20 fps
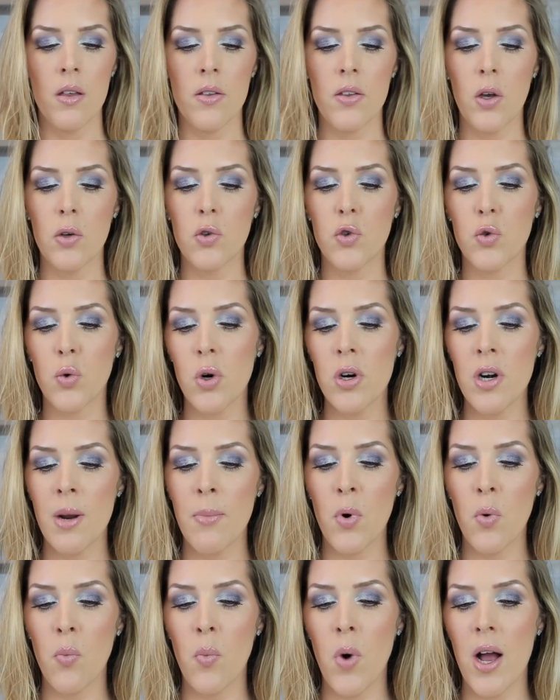So drawer
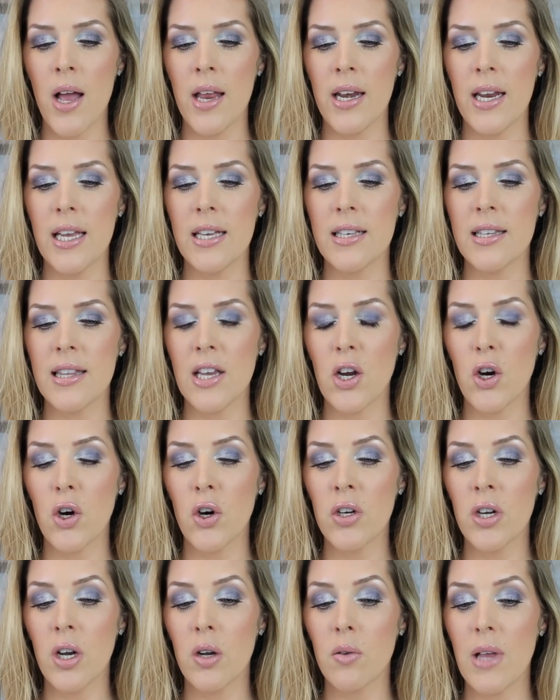number one is the
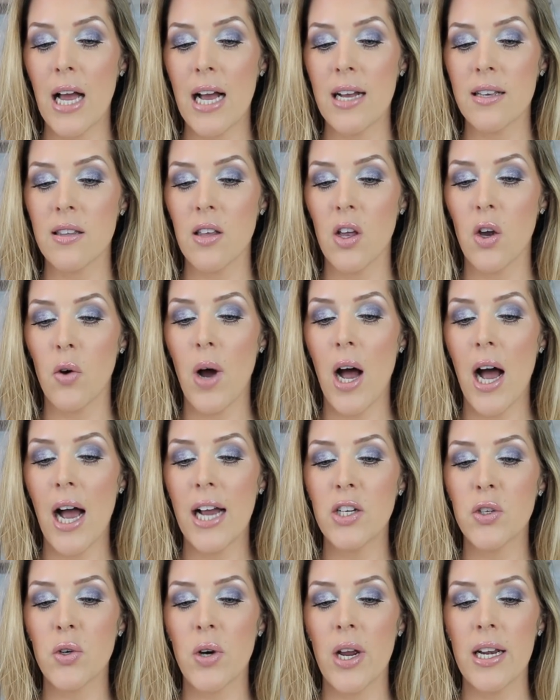Erno Laszlo
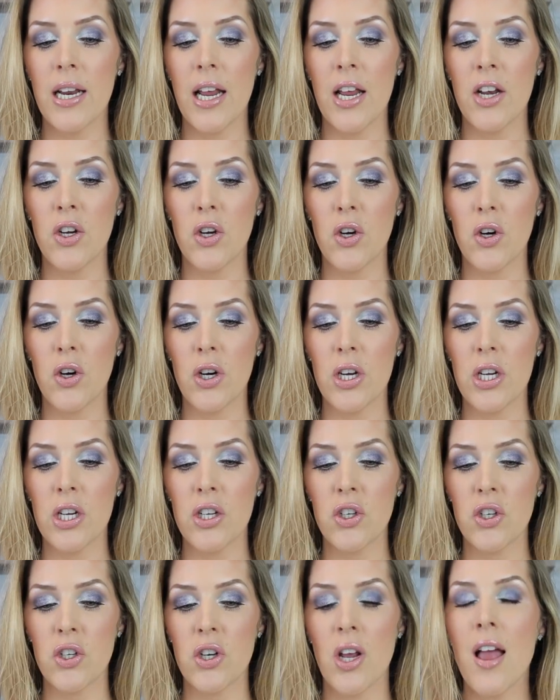Hydrate and
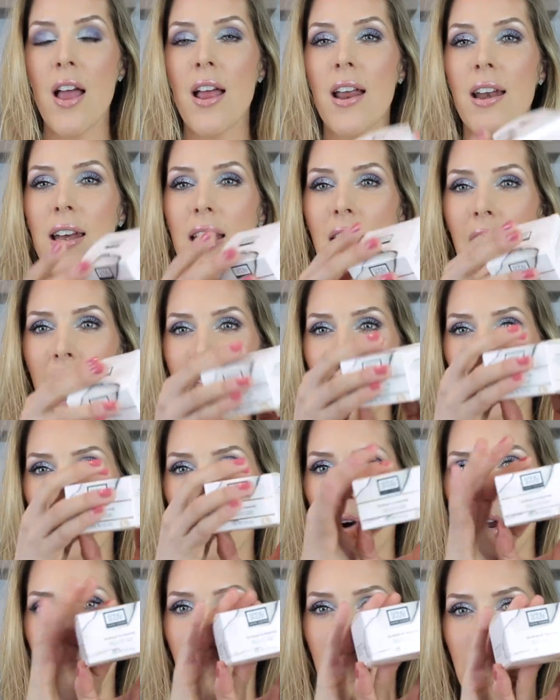Nourish Night
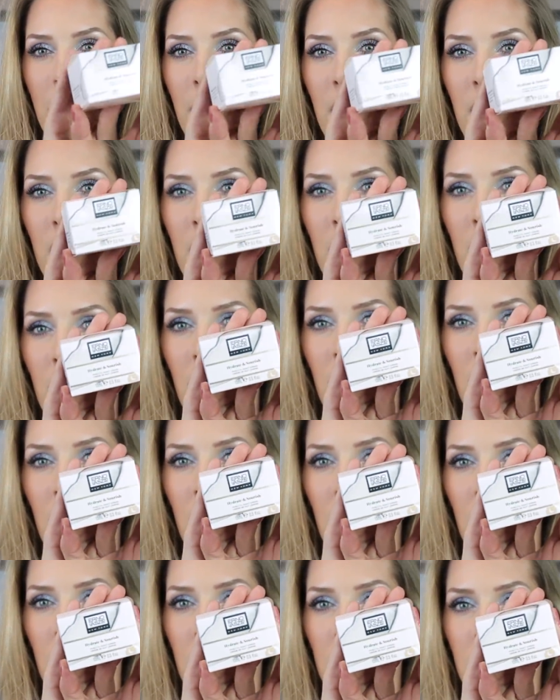Cream.
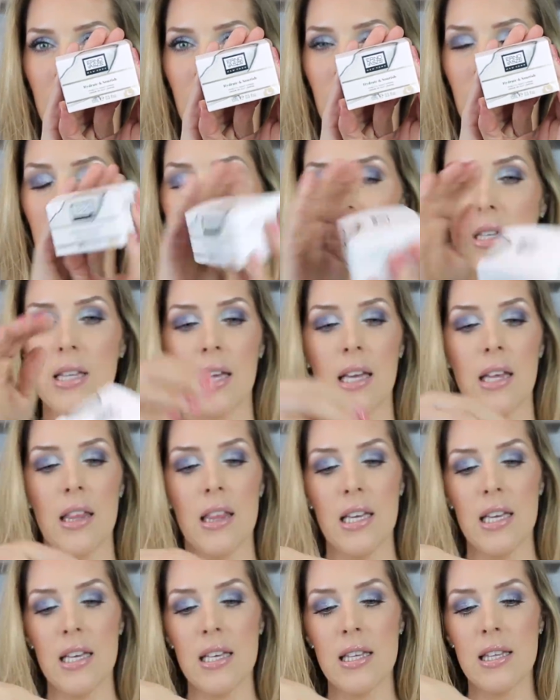So it looks like
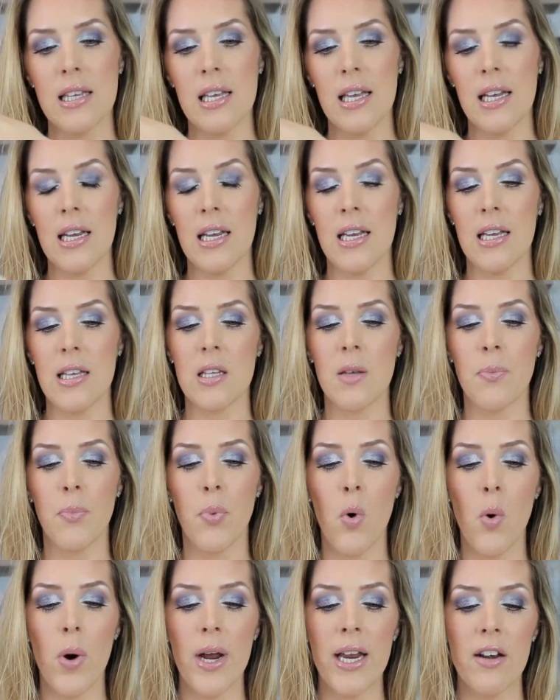this. It is
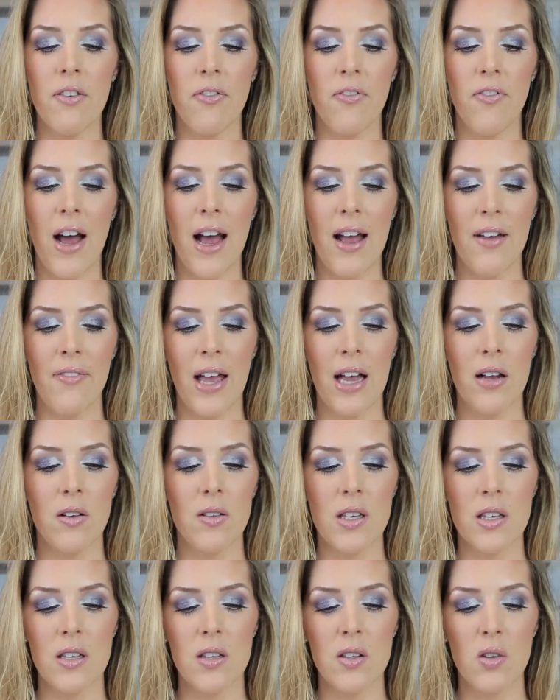0.5
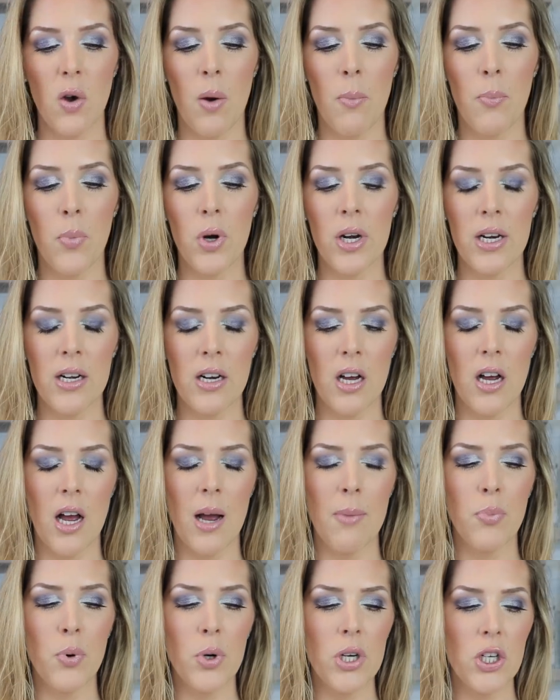ounces, so I'm pretty not
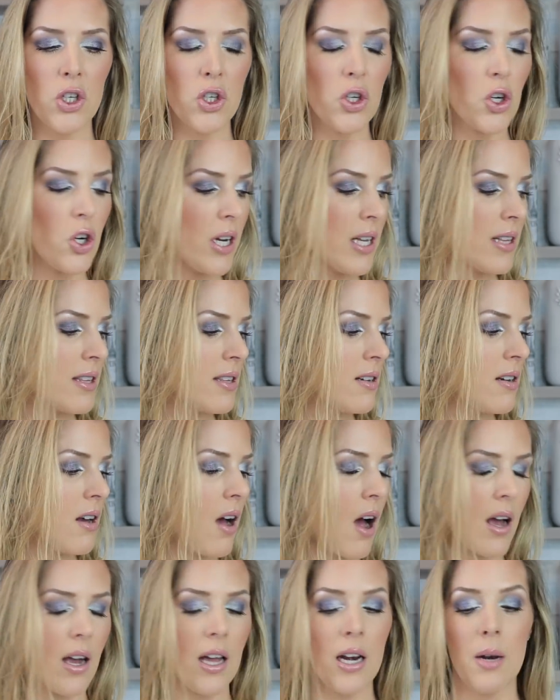I'm pretty sure it's
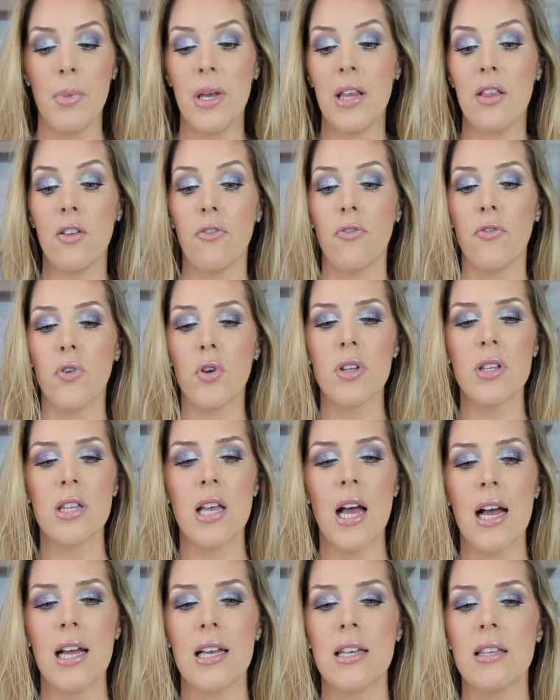not going to be the full
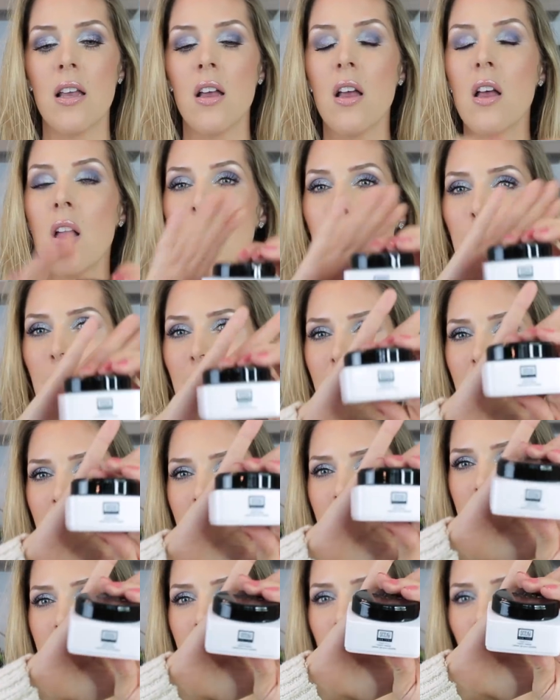size, but it
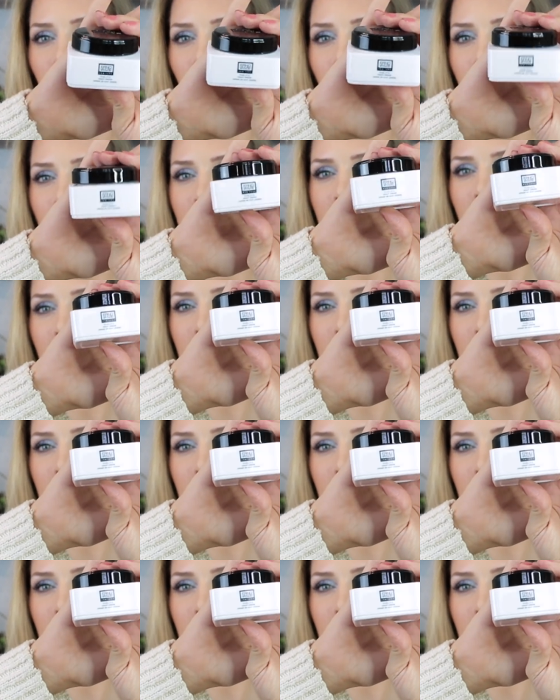is still a